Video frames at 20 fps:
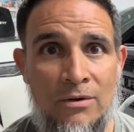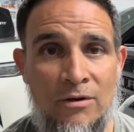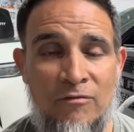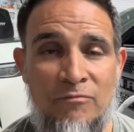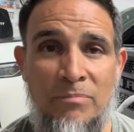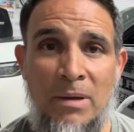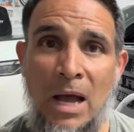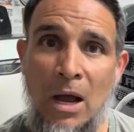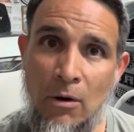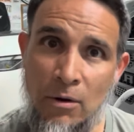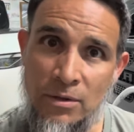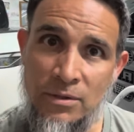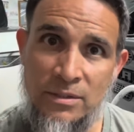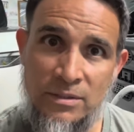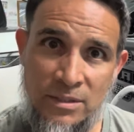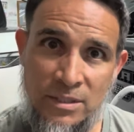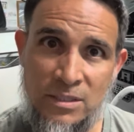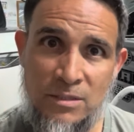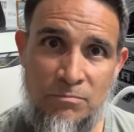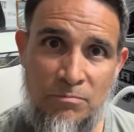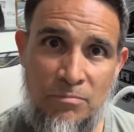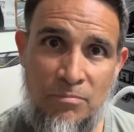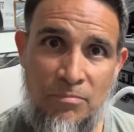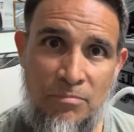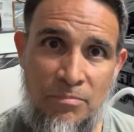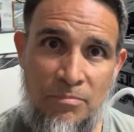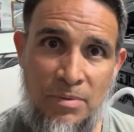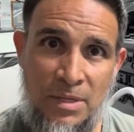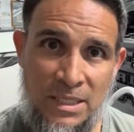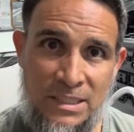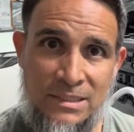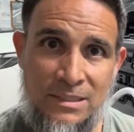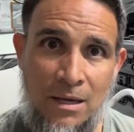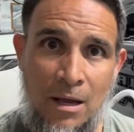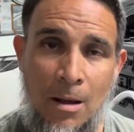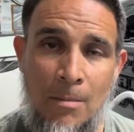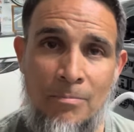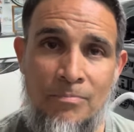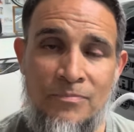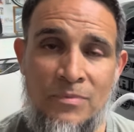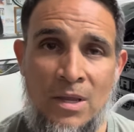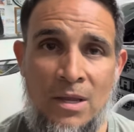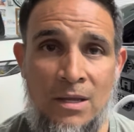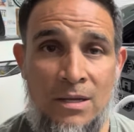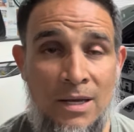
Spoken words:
of power that this picked up.